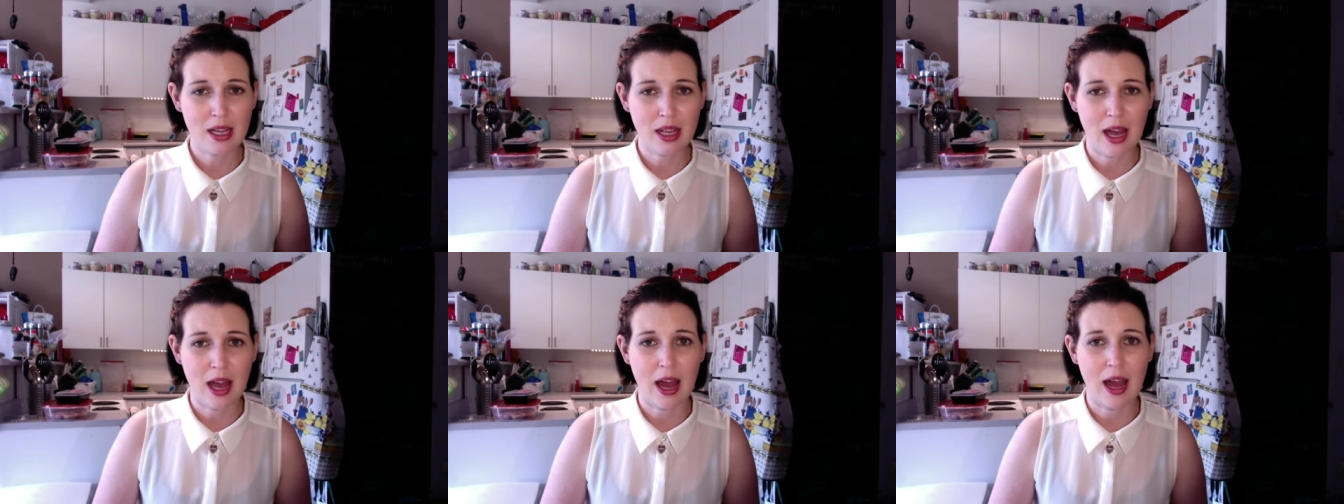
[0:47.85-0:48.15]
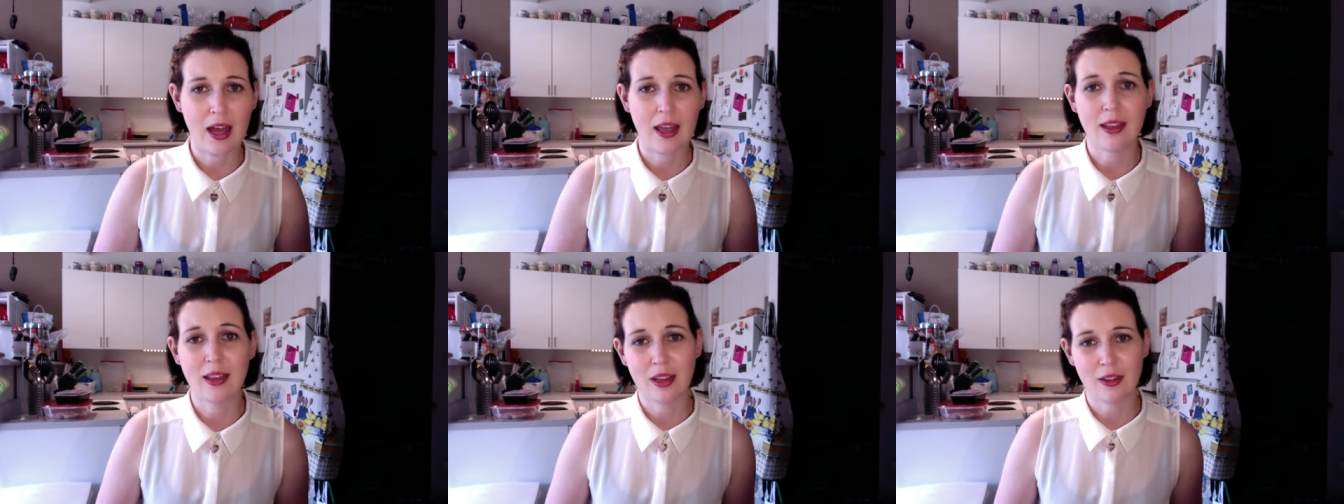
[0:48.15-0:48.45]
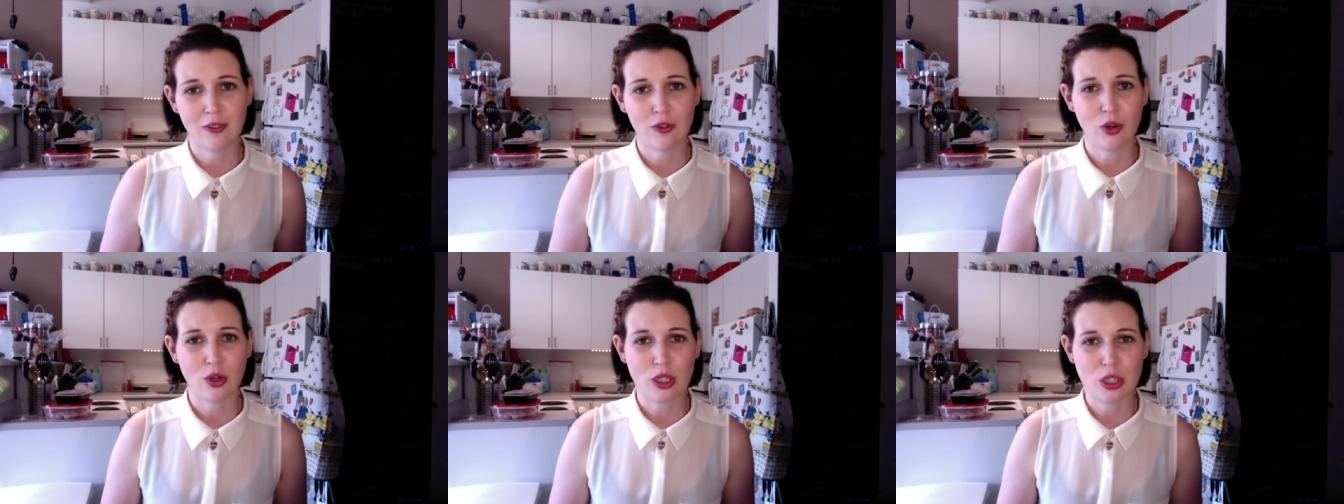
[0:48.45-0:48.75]
uh, and then
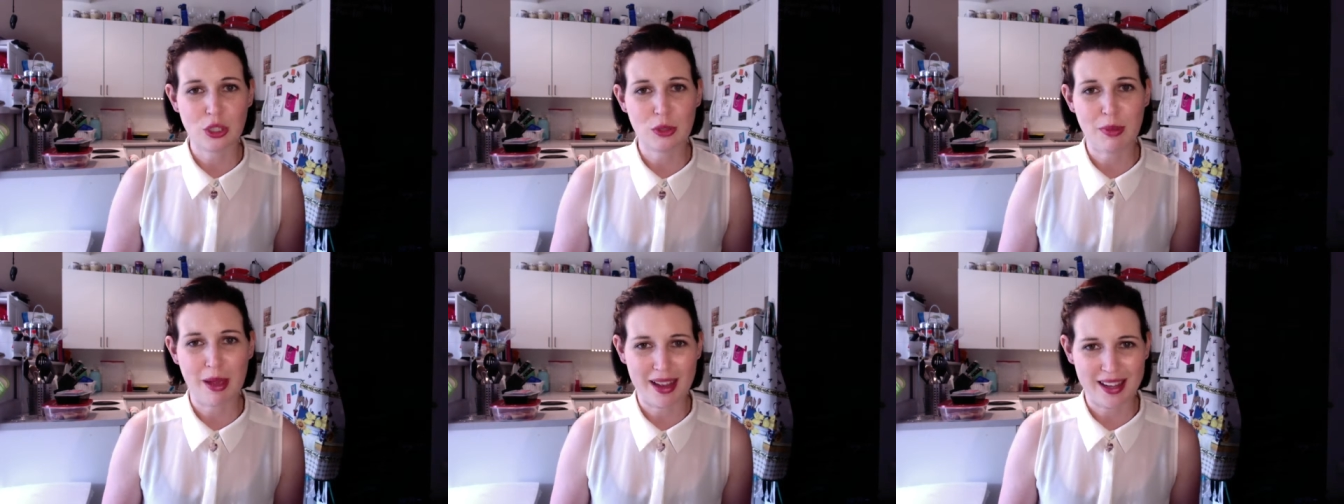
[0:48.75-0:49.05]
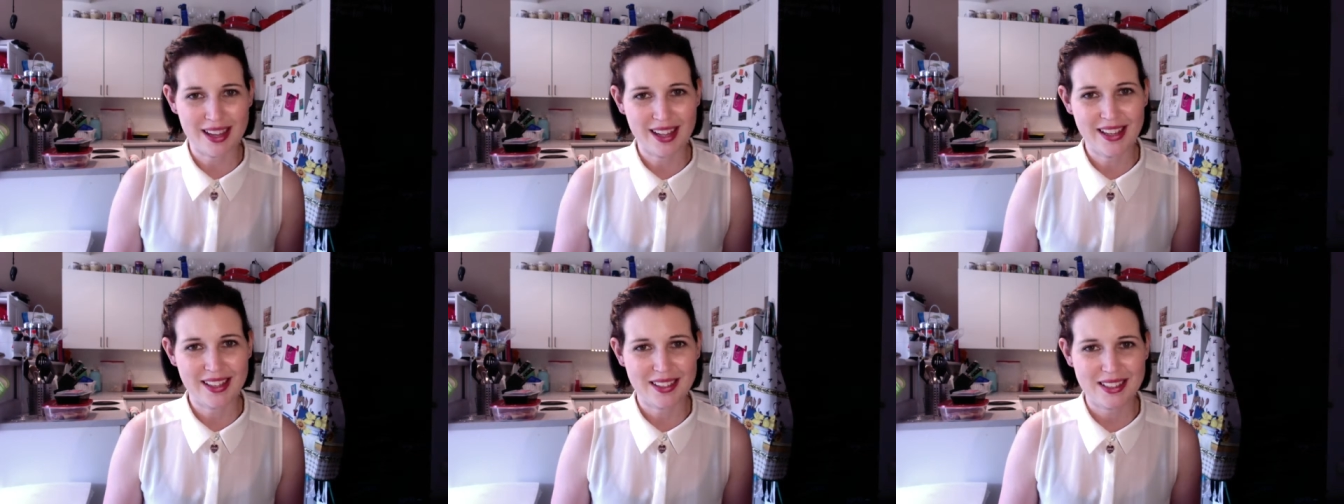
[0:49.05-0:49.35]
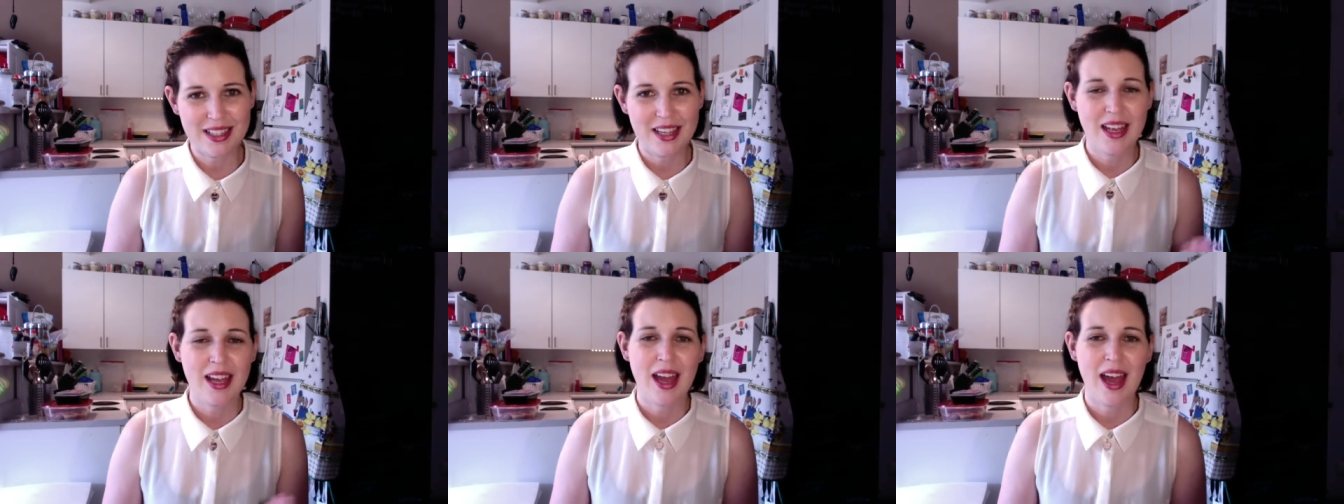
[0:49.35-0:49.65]
of course you bake
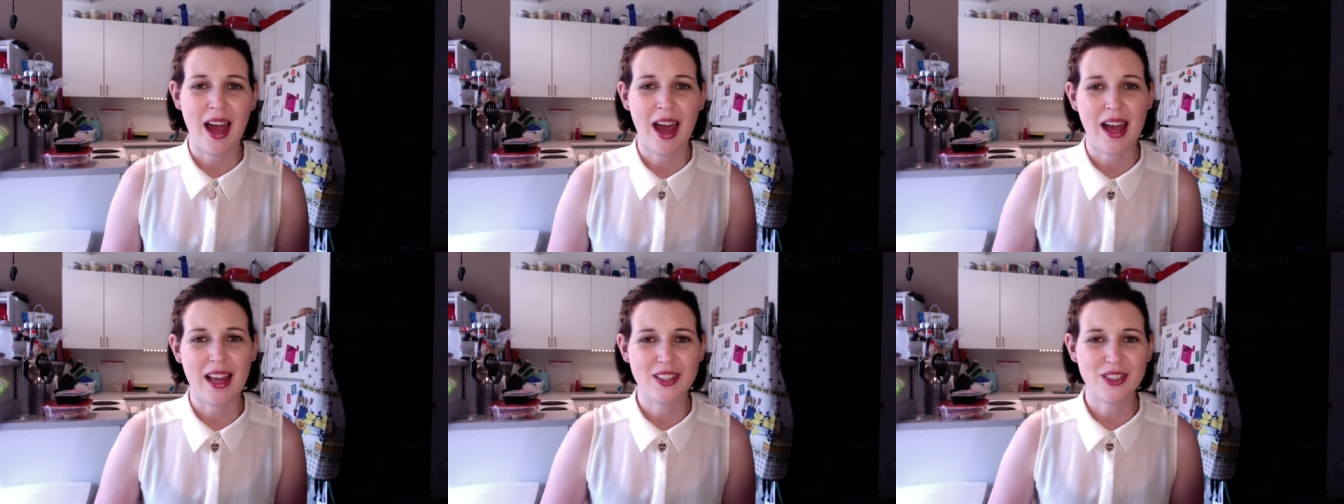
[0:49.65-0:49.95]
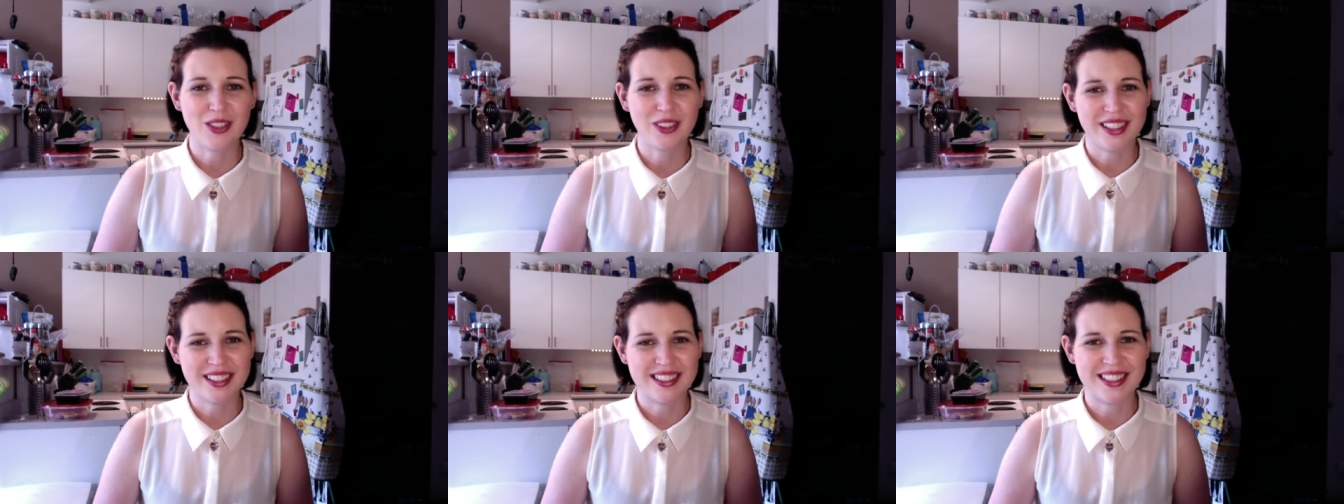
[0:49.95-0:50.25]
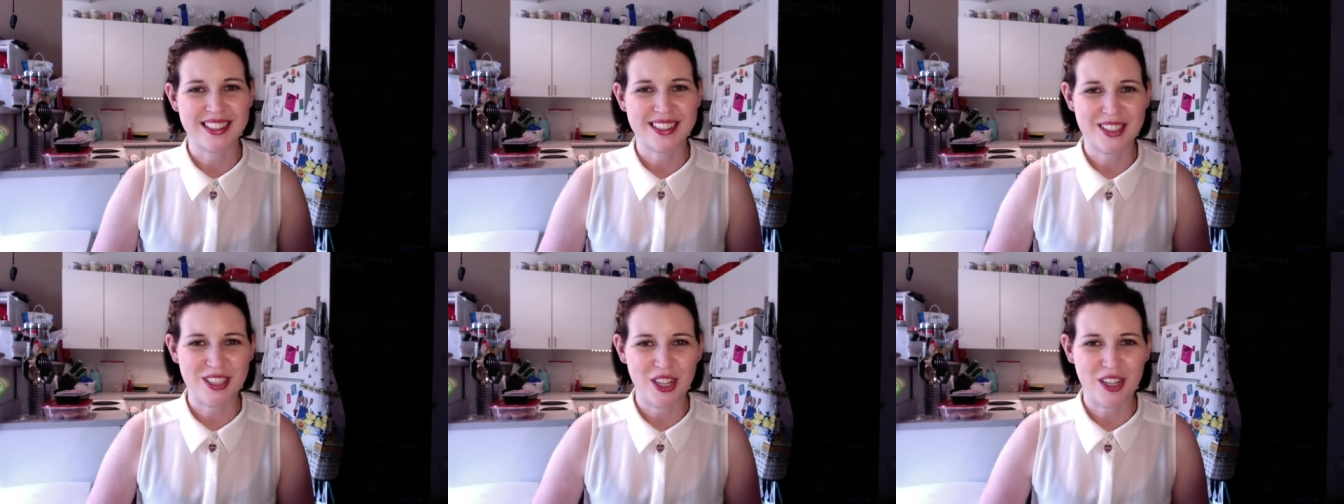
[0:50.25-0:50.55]
it. Uh, so let's
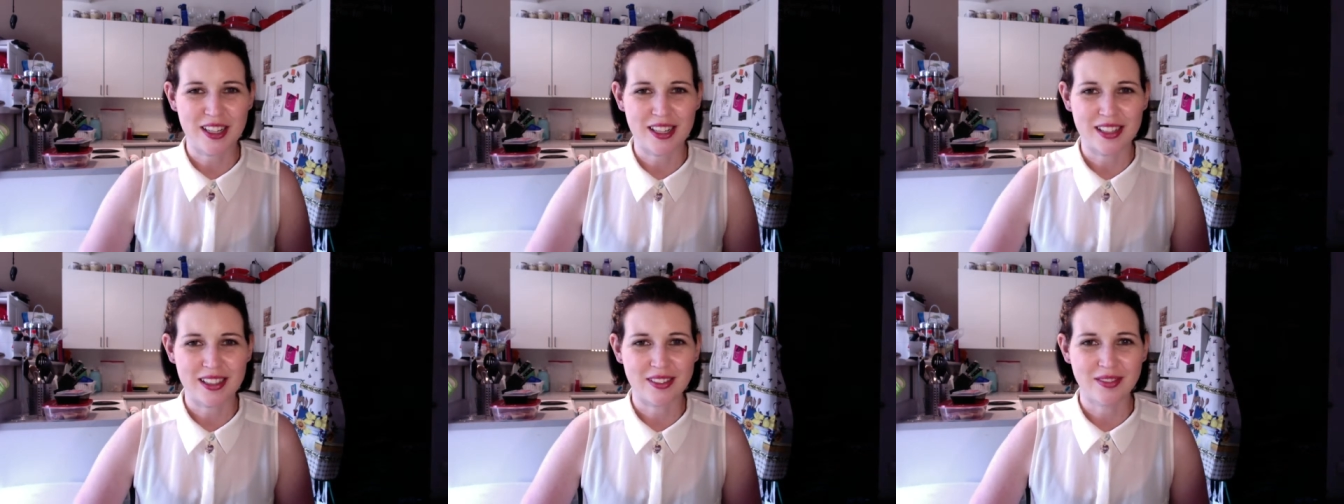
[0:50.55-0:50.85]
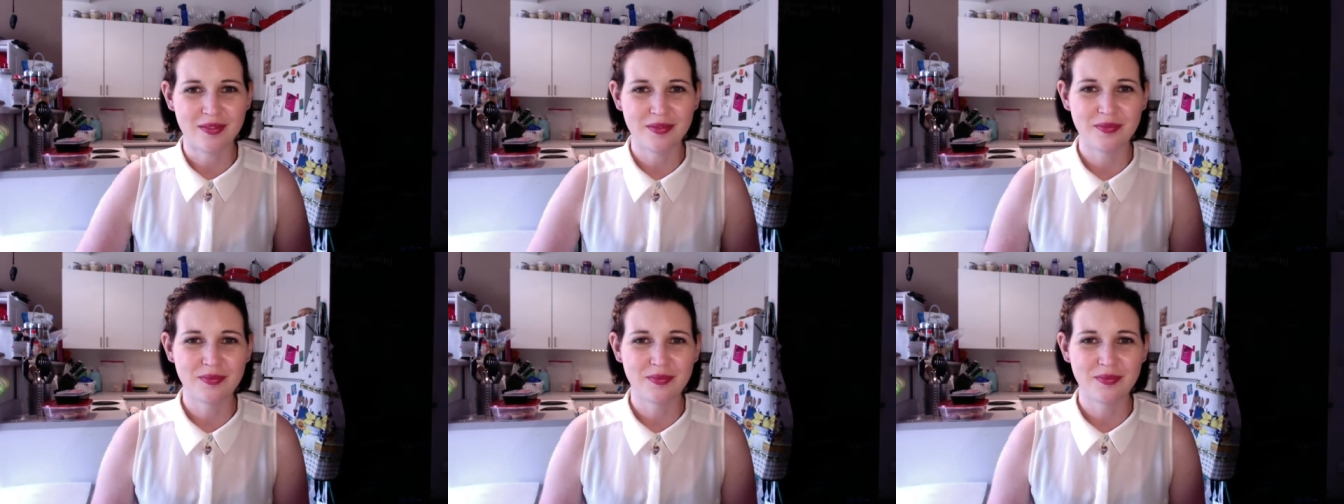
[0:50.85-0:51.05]
get started.